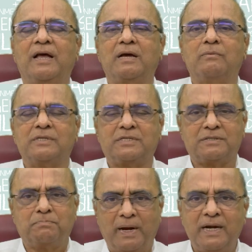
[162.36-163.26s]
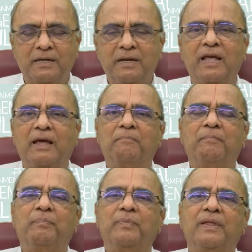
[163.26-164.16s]
I was mentoring
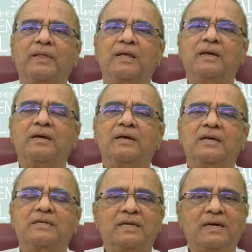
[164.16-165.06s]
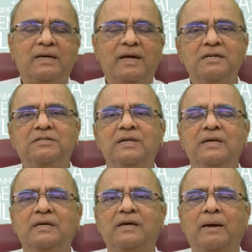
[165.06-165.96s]
him he said,
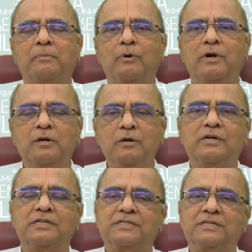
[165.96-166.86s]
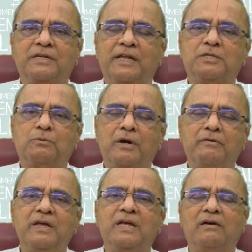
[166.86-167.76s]
NC, I'm going to US next one
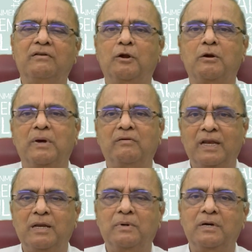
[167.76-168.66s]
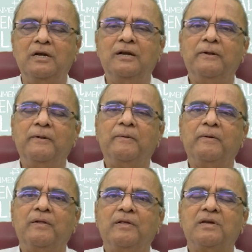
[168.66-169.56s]
week. I will not be available.
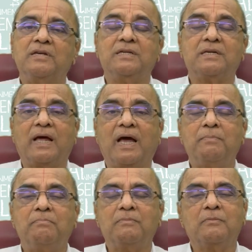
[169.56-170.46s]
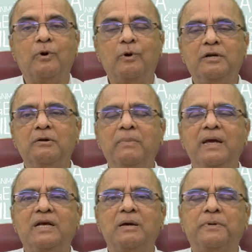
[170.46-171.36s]
He said, I'm going to
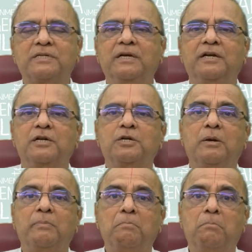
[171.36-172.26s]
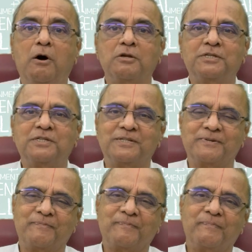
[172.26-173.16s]
make a presentation to my boss.
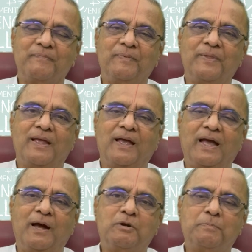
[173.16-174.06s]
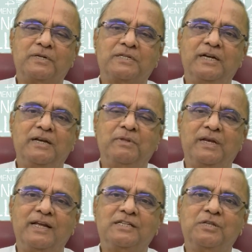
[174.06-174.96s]
I have to present him the
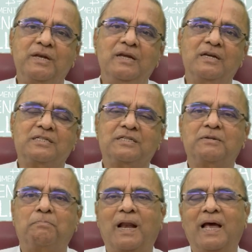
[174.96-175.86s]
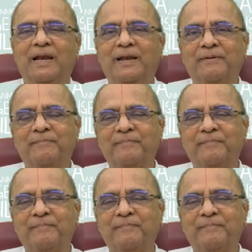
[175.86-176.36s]
next three years plan.